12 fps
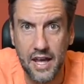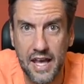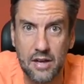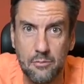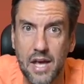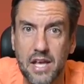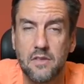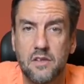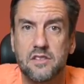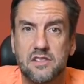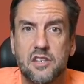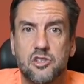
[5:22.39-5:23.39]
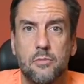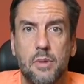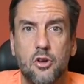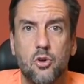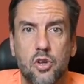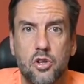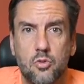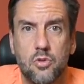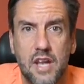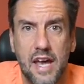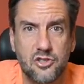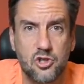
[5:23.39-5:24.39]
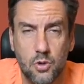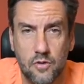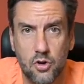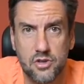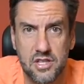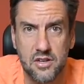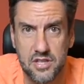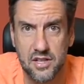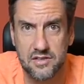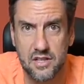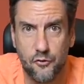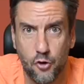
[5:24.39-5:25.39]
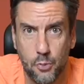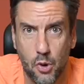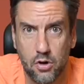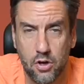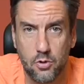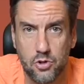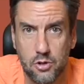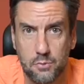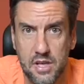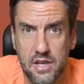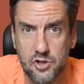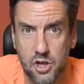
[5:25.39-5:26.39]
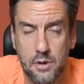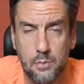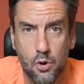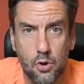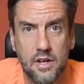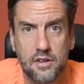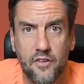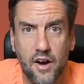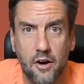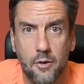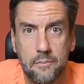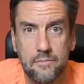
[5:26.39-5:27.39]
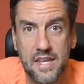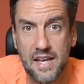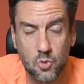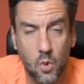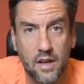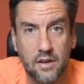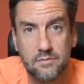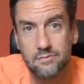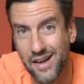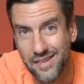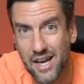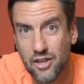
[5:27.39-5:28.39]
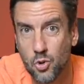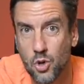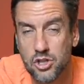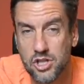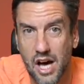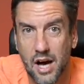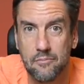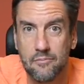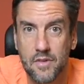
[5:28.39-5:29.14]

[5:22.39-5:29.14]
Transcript: in making the decision about who the next University of Tennessee football coach should be if Jeremy Pruitt gets fired. Guess what? I think I'd do a good job.